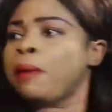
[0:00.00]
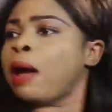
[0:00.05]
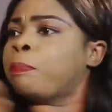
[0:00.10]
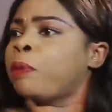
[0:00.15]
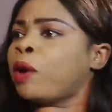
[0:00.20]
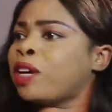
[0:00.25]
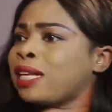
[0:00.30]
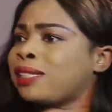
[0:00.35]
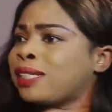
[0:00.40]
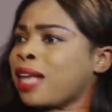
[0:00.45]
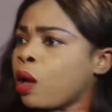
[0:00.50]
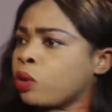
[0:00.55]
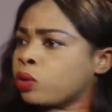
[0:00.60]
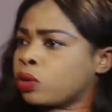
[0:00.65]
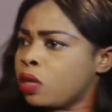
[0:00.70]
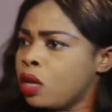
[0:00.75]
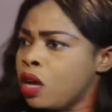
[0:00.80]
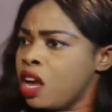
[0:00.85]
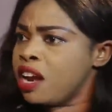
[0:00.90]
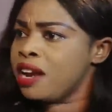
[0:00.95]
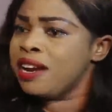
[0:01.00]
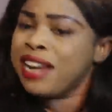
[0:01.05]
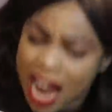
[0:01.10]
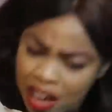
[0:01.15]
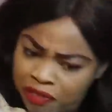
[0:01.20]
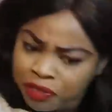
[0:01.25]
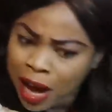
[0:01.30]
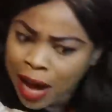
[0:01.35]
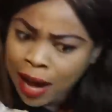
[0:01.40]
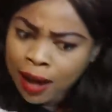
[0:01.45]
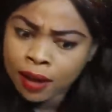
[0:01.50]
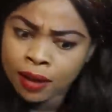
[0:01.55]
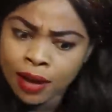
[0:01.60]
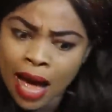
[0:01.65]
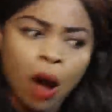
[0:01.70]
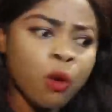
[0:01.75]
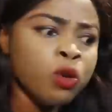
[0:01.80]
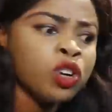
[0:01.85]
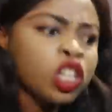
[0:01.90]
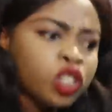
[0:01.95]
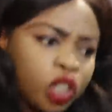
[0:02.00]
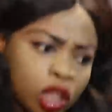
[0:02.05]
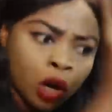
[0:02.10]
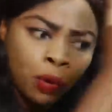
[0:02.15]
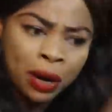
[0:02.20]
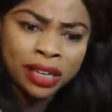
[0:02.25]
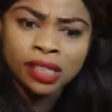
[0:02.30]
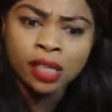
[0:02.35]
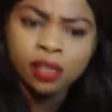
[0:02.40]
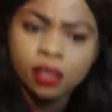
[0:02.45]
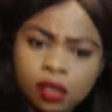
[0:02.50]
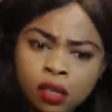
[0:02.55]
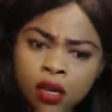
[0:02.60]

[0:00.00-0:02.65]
in my brother's house. Never! I will not tolerate